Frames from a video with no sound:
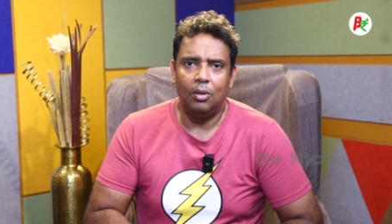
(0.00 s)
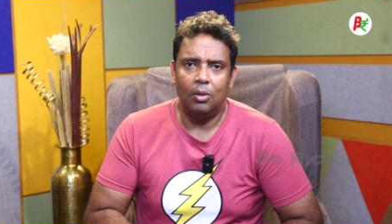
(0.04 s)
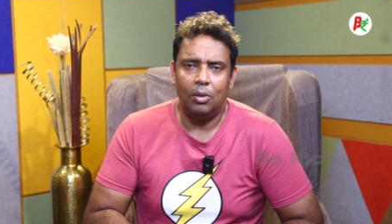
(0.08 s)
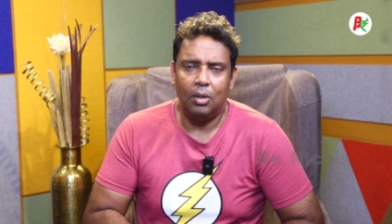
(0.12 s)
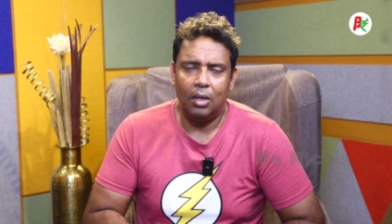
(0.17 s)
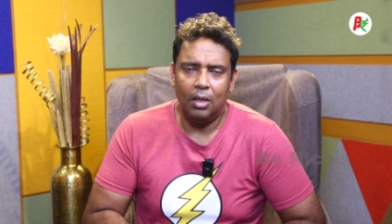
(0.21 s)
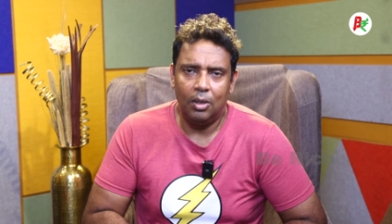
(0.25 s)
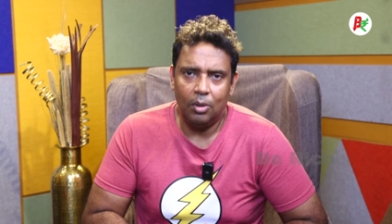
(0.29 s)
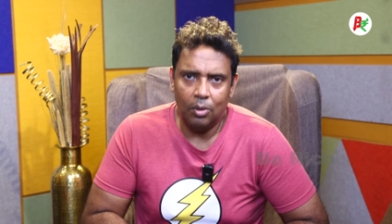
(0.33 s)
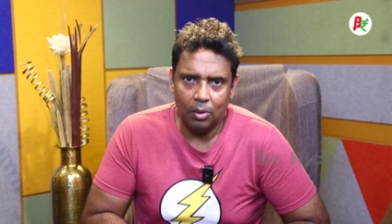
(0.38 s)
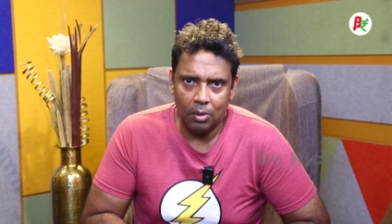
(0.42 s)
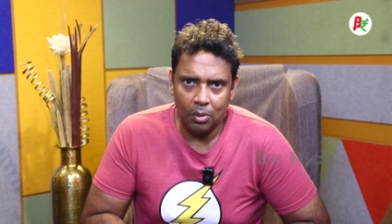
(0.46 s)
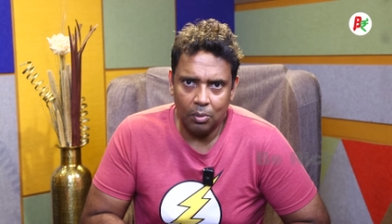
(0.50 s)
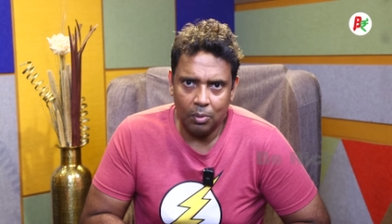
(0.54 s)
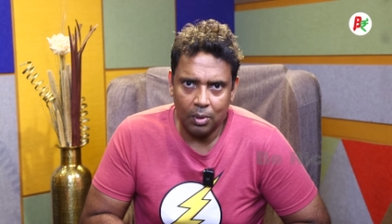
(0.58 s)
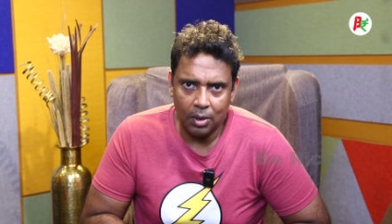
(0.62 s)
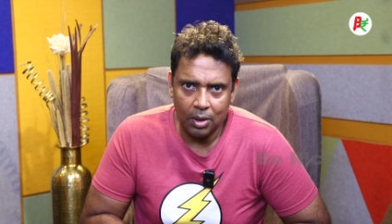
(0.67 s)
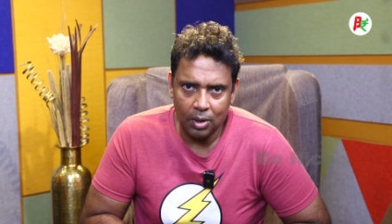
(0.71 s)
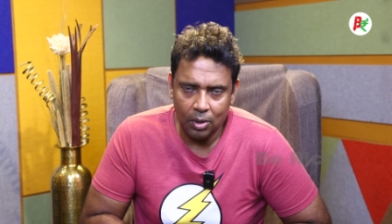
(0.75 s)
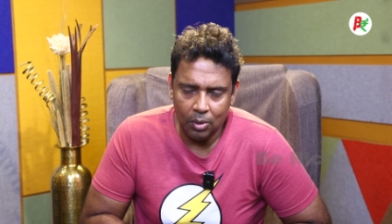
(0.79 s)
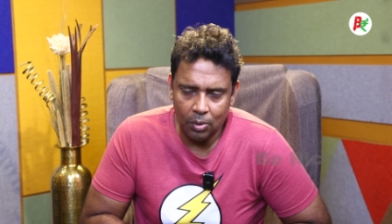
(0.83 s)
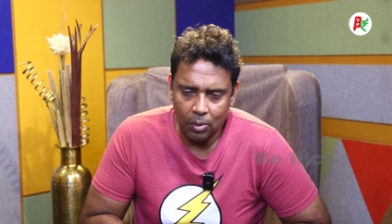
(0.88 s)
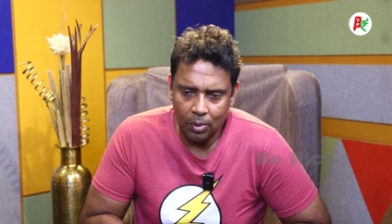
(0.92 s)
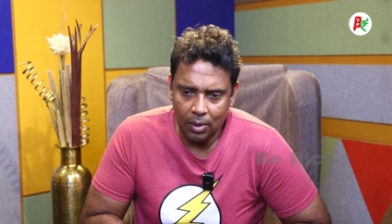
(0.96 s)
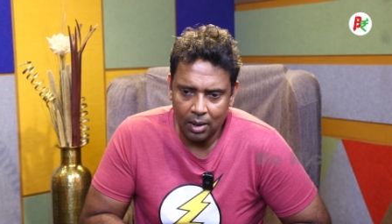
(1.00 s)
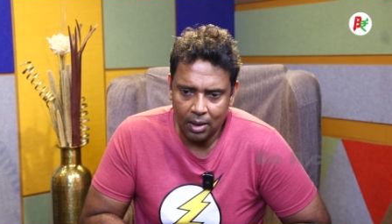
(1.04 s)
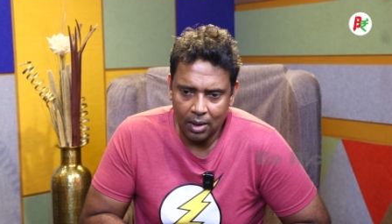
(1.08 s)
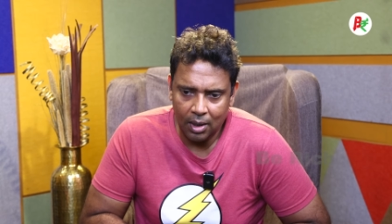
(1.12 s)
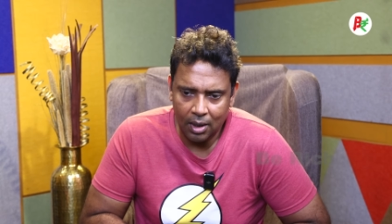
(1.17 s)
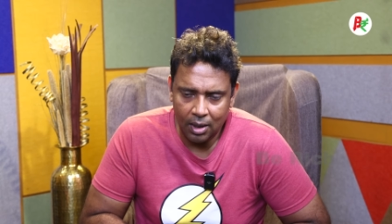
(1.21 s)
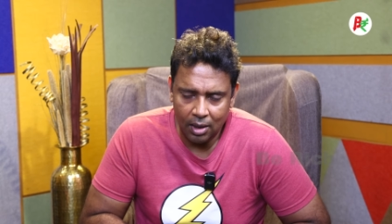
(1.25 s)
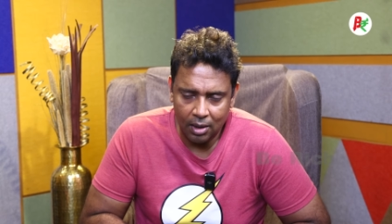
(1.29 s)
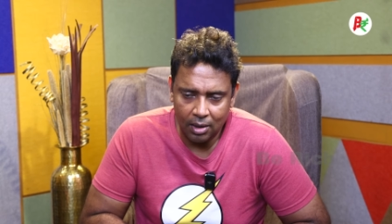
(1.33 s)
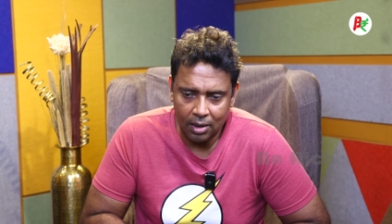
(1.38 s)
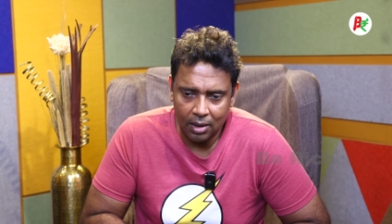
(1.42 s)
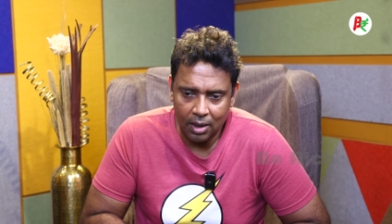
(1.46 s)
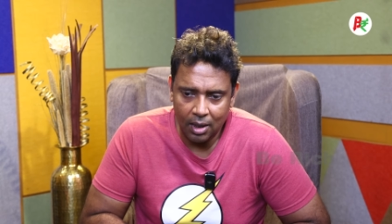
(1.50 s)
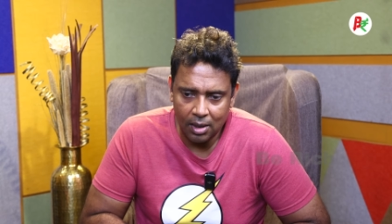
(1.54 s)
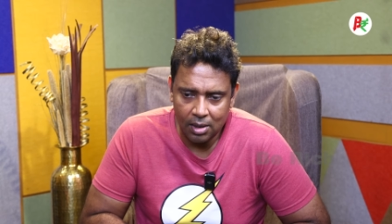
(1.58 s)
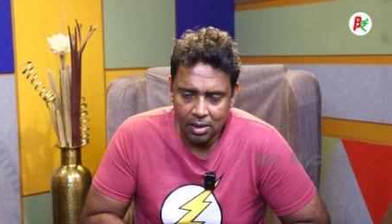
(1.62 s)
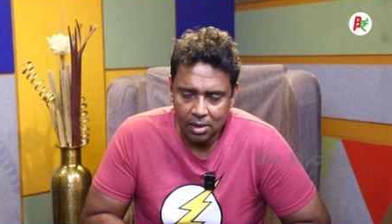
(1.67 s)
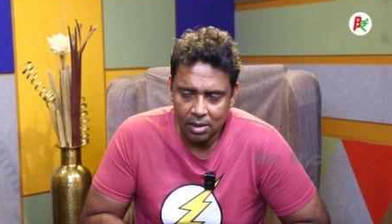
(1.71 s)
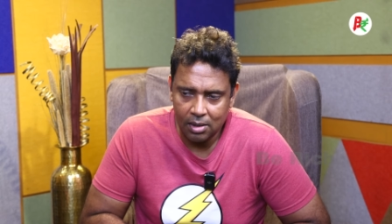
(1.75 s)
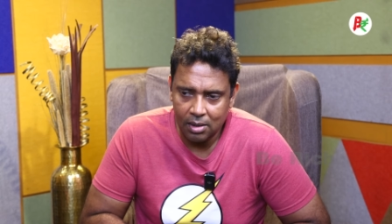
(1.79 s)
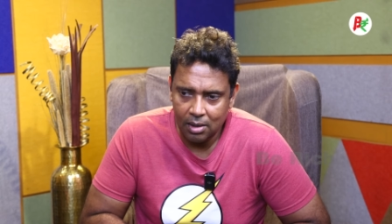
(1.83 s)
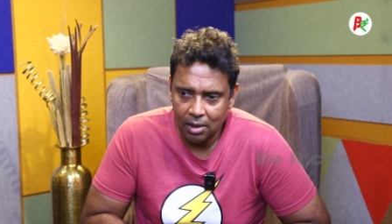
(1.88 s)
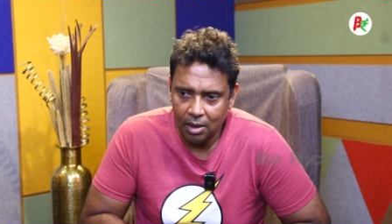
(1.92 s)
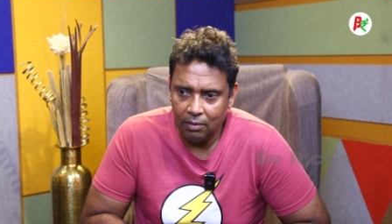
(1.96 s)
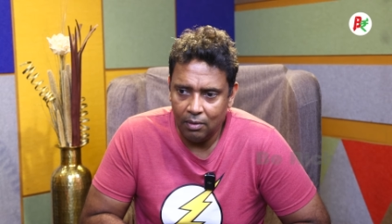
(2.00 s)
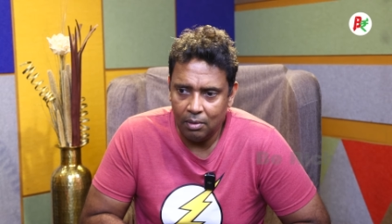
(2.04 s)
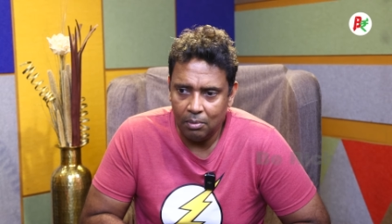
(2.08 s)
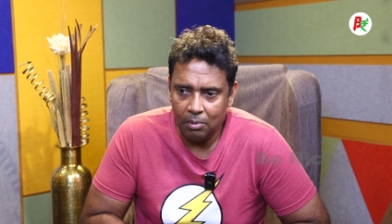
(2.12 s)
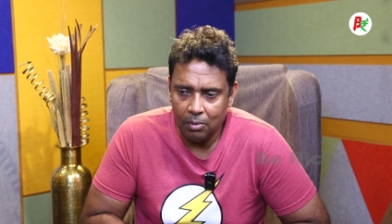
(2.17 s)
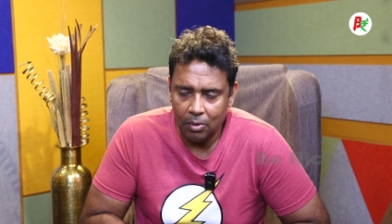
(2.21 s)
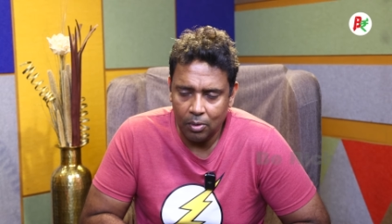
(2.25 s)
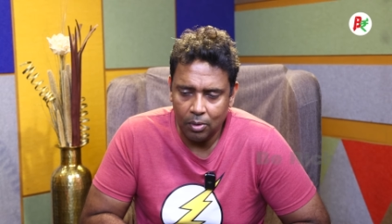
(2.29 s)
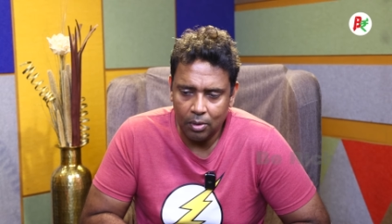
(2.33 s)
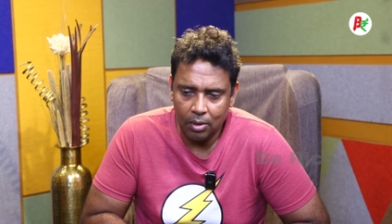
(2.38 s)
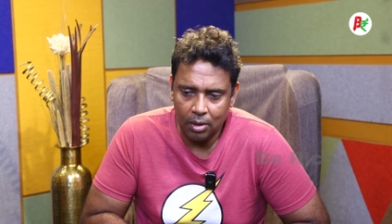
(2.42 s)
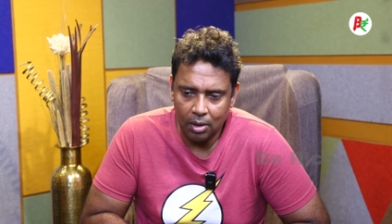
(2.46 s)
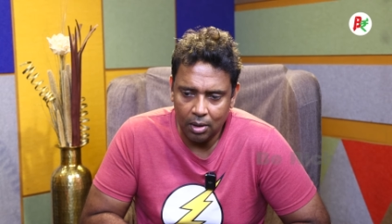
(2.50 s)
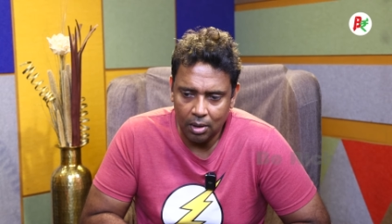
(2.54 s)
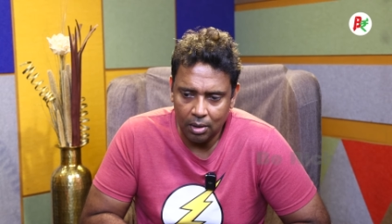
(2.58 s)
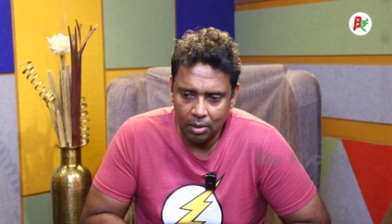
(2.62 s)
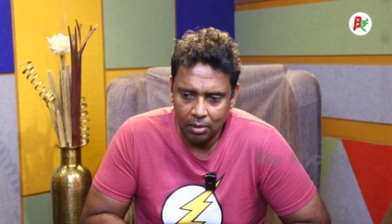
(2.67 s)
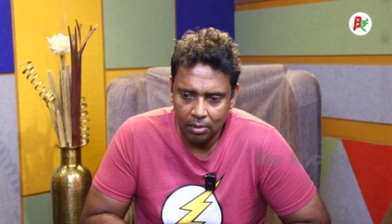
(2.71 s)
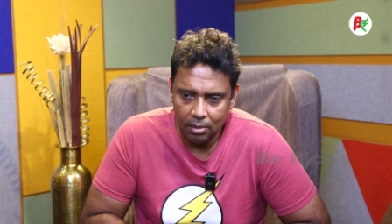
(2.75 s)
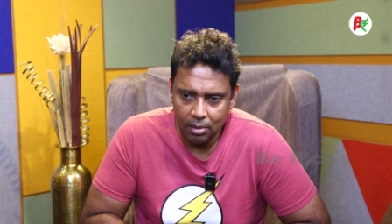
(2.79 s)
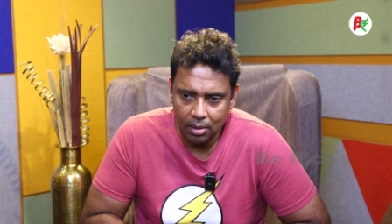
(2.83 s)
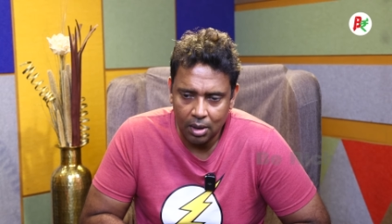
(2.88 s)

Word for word: you really don't know what you're doing and it gets even more uh,